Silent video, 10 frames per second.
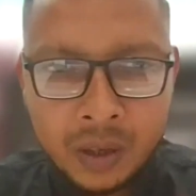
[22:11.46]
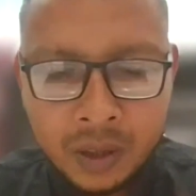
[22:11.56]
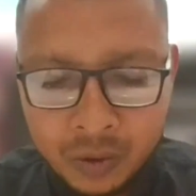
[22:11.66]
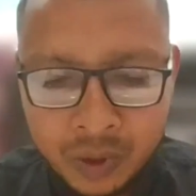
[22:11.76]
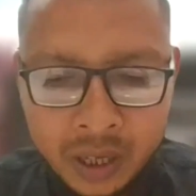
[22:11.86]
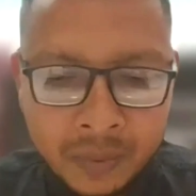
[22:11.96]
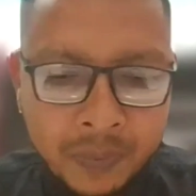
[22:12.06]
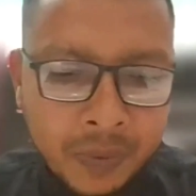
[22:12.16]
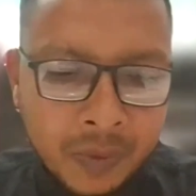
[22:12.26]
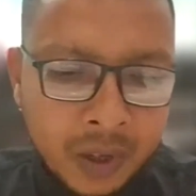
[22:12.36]
newly
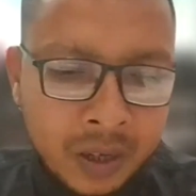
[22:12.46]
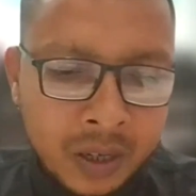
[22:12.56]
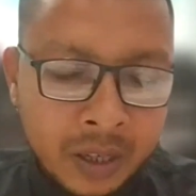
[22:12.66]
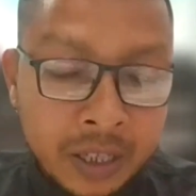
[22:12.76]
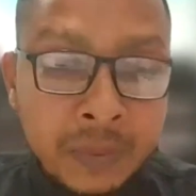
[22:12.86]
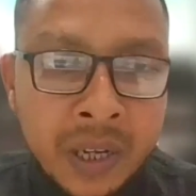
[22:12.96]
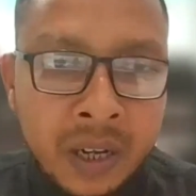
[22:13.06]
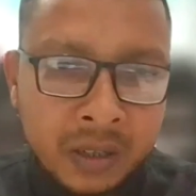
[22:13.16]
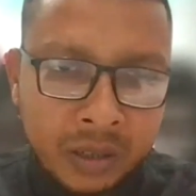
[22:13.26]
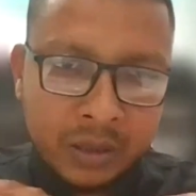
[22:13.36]
uh,
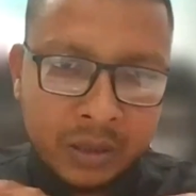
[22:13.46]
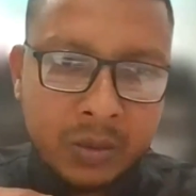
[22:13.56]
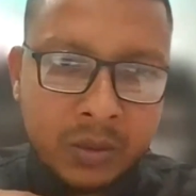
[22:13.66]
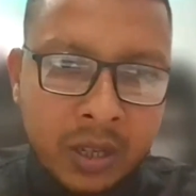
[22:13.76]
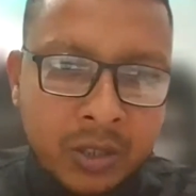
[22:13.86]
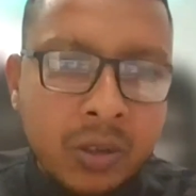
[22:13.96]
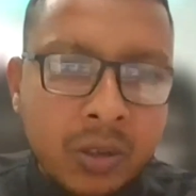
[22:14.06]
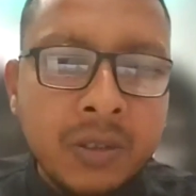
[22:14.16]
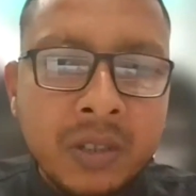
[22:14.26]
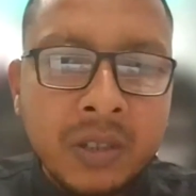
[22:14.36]
rebuild the
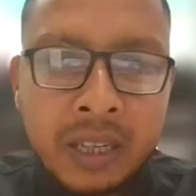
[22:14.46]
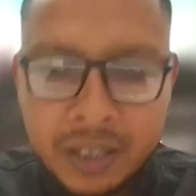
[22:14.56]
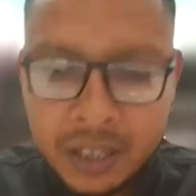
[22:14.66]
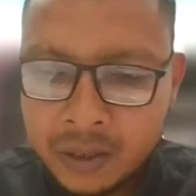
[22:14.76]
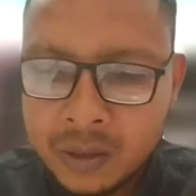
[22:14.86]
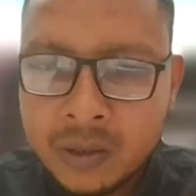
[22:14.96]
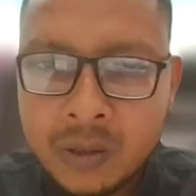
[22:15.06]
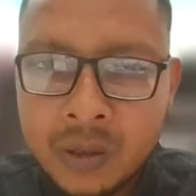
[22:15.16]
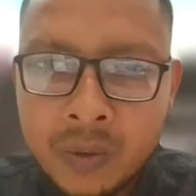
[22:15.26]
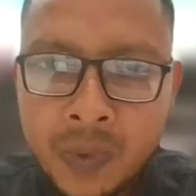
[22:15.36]
Sorjan structure.
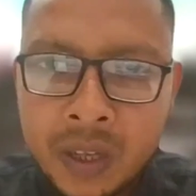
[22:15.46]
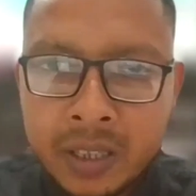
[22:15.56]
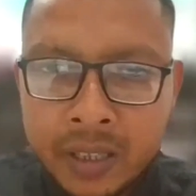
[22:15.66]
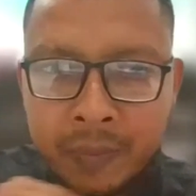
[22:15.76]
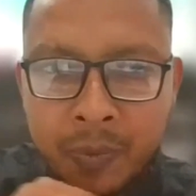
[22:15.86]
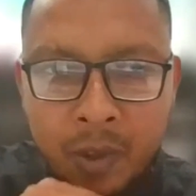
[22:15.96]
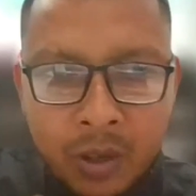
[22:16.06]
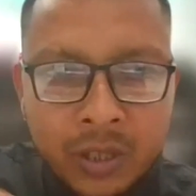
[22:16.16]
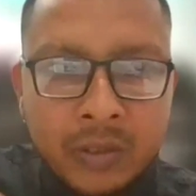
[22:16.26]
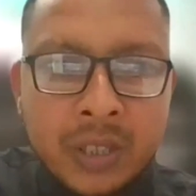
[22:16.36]
So it's a
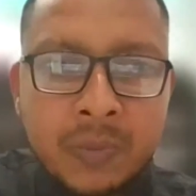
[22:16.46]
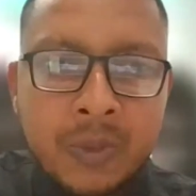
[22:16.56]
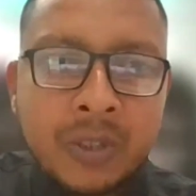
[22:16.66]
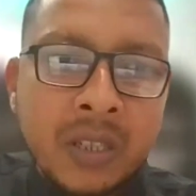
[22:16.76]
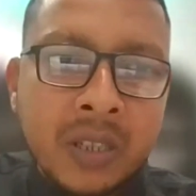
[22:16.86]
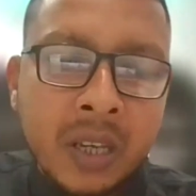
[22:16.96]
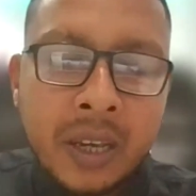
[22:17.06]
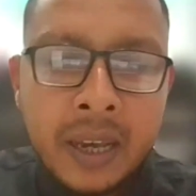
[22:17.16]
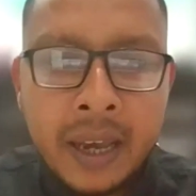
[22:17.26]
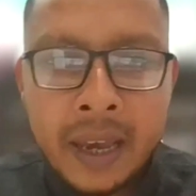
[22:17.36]
continuous process.
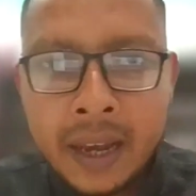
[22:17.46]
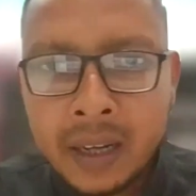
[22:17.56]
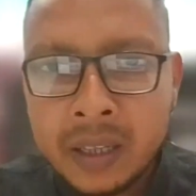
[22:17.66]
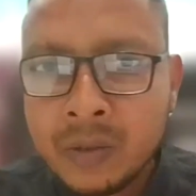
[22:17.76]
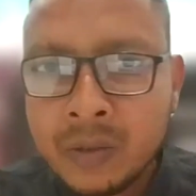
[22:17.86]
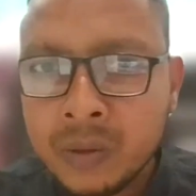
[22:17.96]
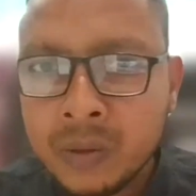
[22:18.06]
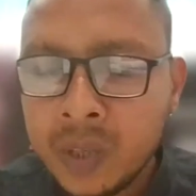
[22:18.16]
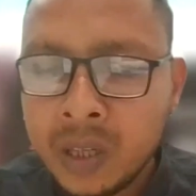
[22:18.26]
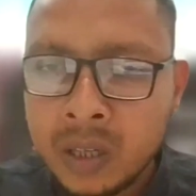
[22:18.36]
And you
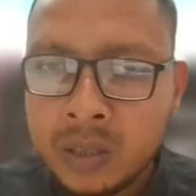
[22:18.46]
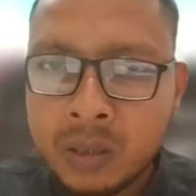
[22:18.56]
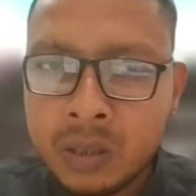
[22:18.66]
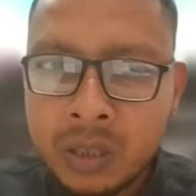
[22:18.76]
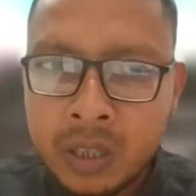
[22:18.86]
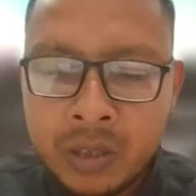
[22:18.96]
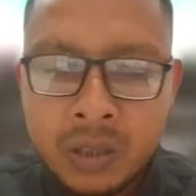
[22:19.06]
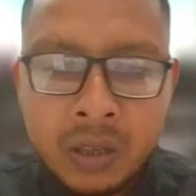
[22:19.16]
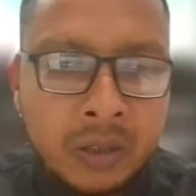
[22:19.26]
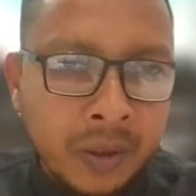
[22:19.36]
know, uh, in the
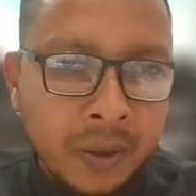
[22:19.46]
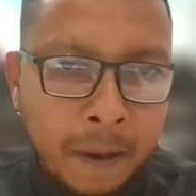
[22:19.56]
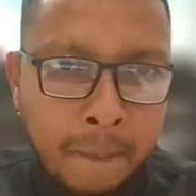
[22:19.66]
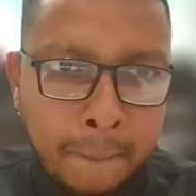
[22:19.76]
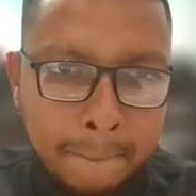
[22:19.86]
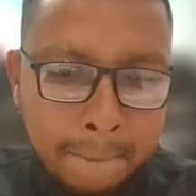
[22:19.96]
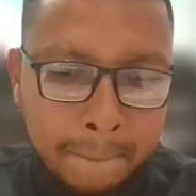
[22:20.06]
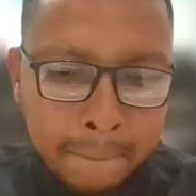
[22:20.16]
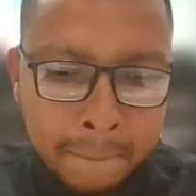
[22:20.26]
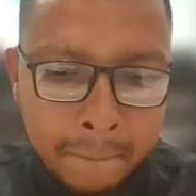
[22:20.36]
Sorjan,
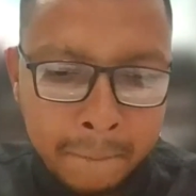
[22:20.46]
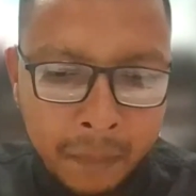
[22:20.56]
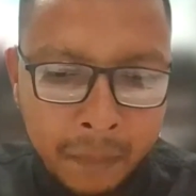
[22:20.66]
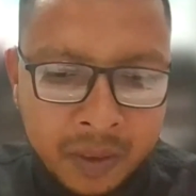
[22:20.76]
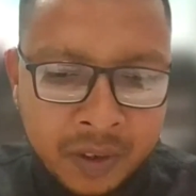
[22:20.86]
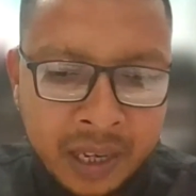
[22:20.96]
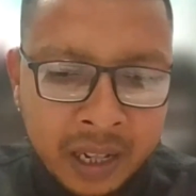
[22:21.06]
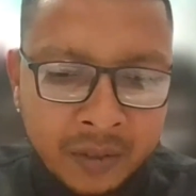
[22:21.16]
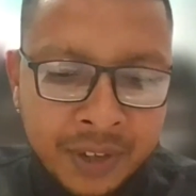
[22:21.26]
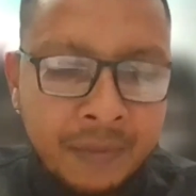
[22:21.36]
um,
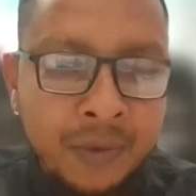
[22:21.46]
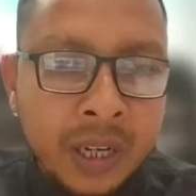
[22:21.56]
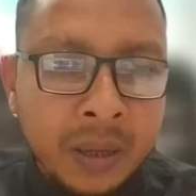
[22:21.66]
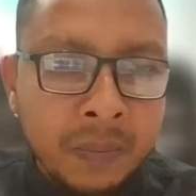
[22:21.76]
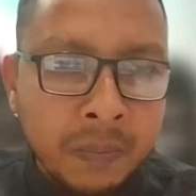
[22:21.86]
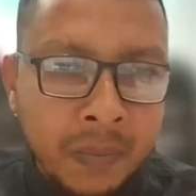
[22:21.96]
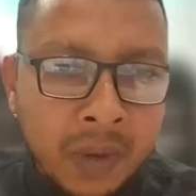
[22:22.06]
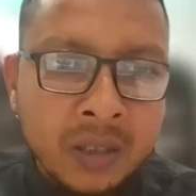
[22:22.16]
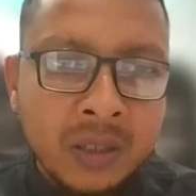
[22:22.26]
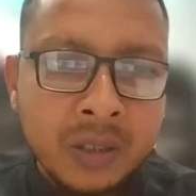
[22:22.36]
till February,
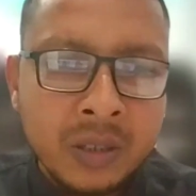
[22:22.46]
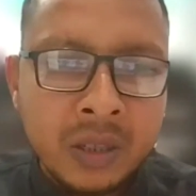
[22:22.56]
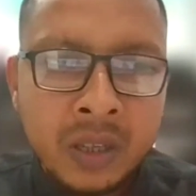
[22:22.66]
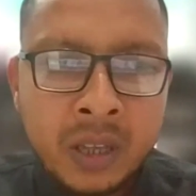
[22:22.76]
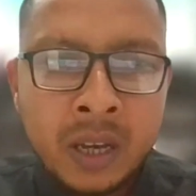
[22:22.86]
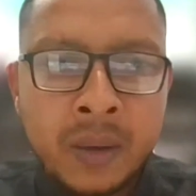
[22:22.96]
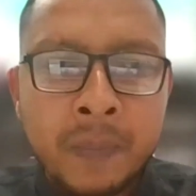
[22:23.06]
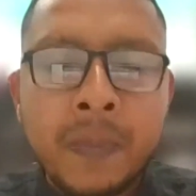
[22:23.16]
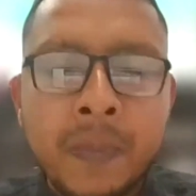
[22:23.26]
March, uh, the